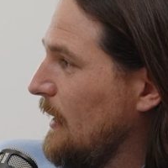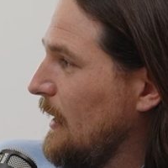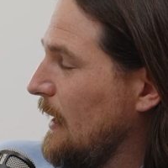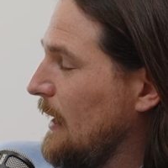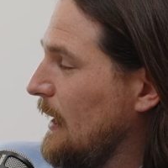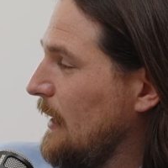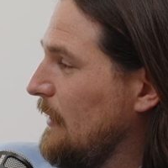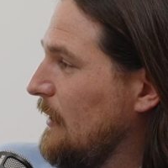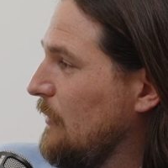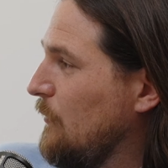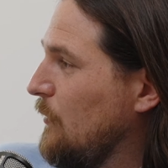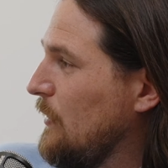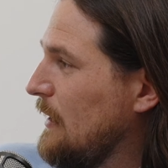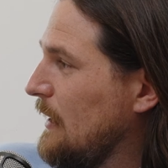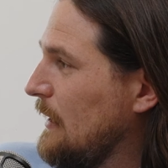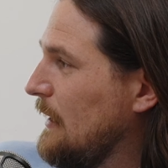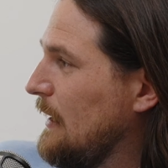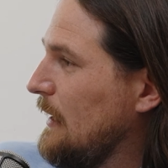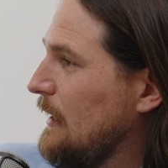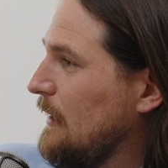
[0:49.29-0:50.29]
and then we
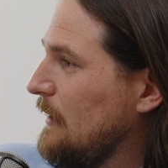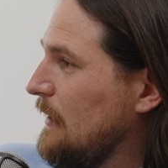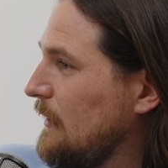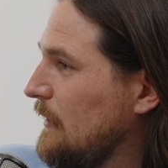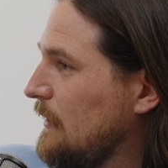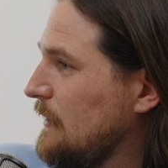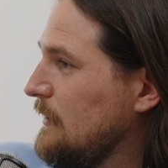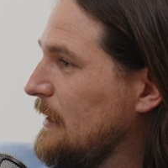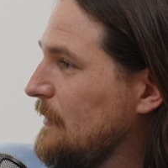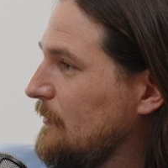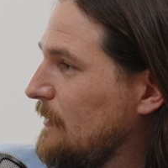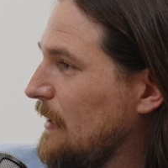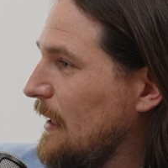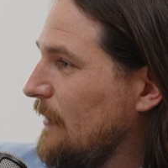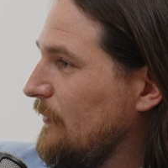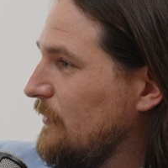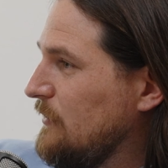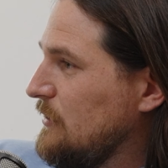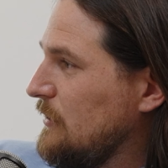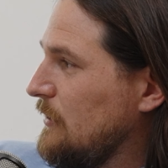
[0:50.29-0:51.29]
can get into a deep
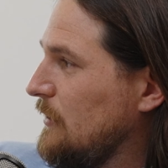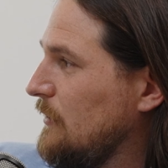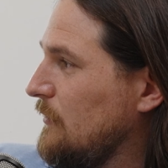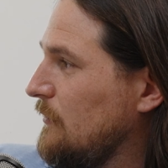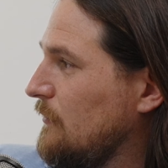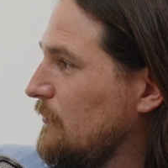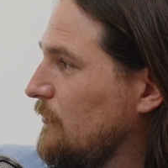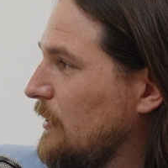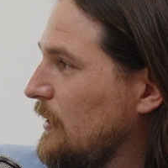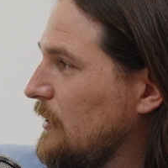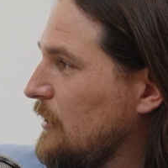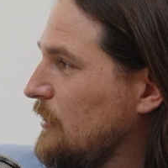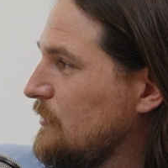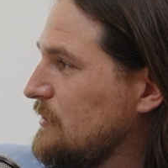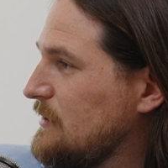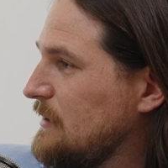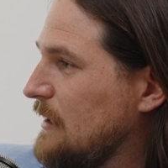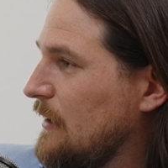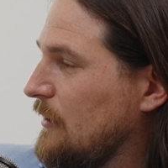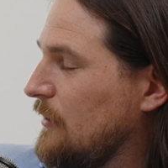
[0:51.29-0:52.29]
dive into what you
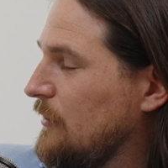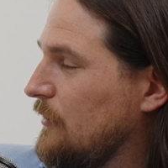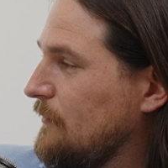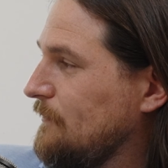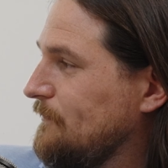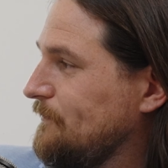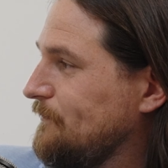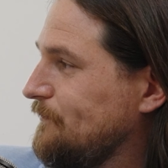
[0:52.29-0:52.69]
and Scott are doing.